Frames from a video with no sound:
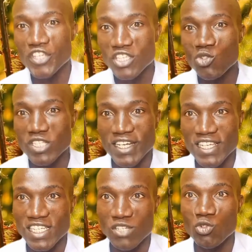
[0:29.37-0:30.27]
these two
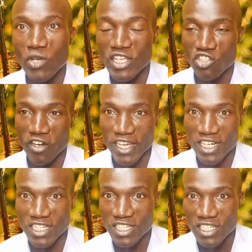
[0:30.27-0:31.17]
sentences, which one is
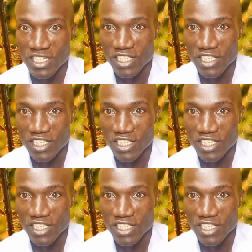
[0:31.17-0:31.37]
correct?